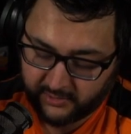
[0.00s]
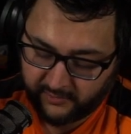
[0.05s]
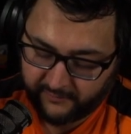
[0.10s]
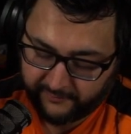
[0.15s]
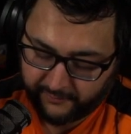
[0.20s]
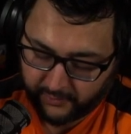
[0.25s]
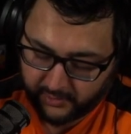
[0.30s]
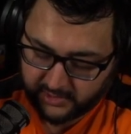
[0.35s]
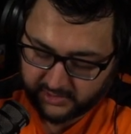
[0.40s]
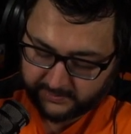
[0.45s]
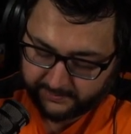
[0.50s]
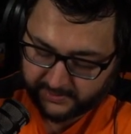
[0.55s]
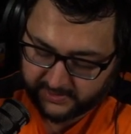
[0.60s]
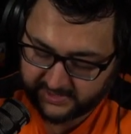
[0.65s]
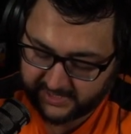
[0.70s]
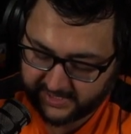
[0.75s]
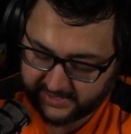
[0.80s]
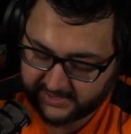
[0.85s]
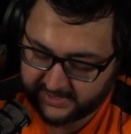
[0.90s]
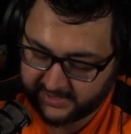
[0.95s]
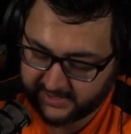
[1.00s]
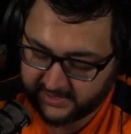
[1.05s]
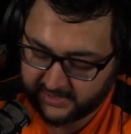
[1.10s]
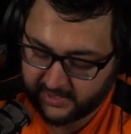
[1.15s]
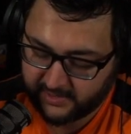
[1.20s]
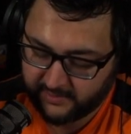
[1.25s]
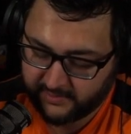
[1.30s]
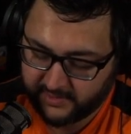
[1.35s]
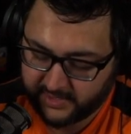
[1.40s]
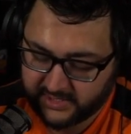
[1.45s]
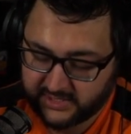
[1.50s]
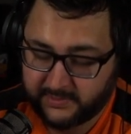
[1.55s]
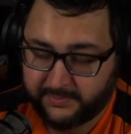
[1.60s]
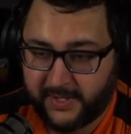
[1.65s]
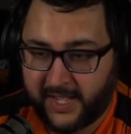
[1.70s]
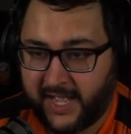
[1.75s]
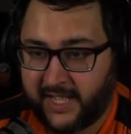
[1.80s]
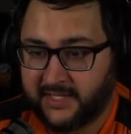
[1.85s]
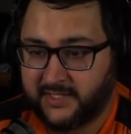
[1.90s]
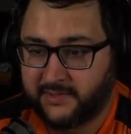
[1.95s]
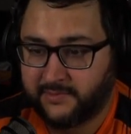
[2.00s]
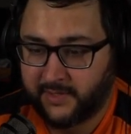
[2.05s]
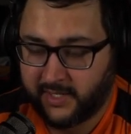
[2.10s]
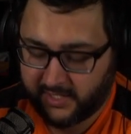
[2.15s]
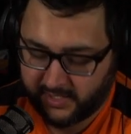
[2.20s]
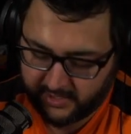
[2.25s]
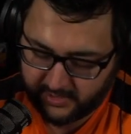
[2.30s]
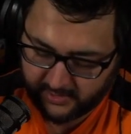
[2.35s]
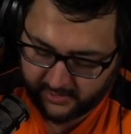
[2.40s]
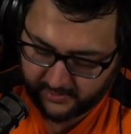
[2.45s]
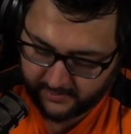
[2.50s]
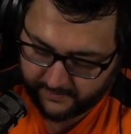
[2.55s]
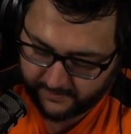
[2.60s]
forts protecting this pass right here.